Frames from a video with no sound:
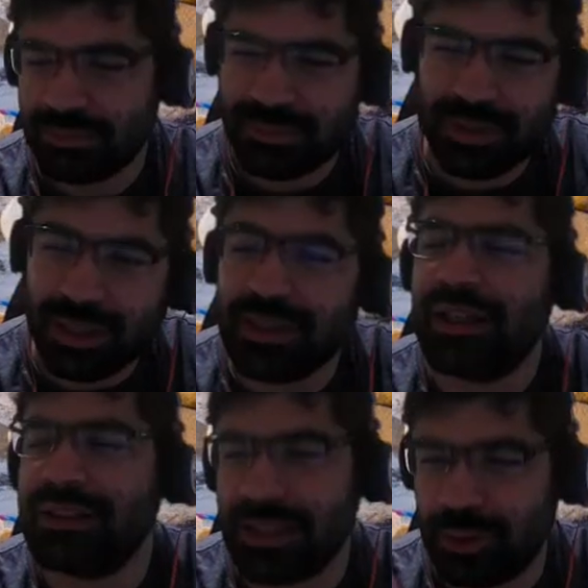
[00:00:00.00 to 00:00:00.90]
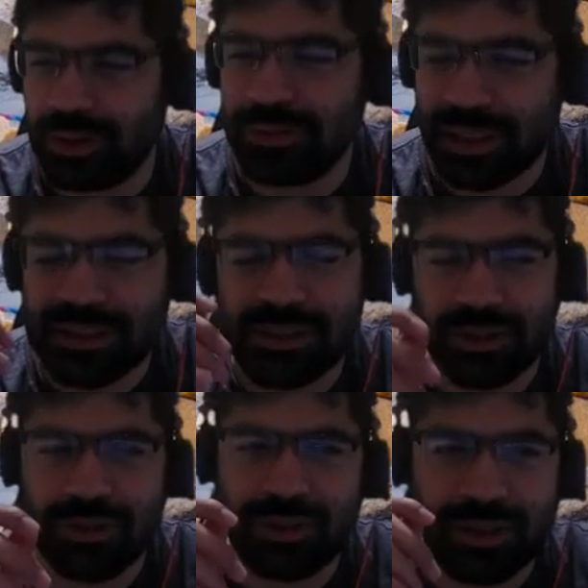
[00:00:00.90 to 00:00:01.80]
It's a good one. It's a
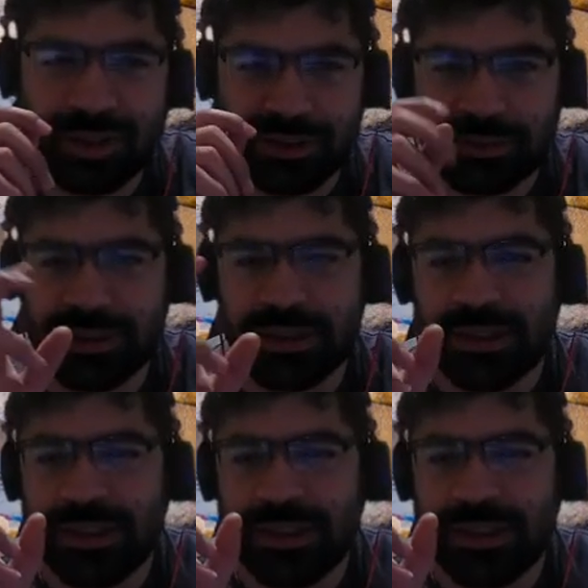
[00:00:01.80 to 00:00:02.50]
good one. Trust me.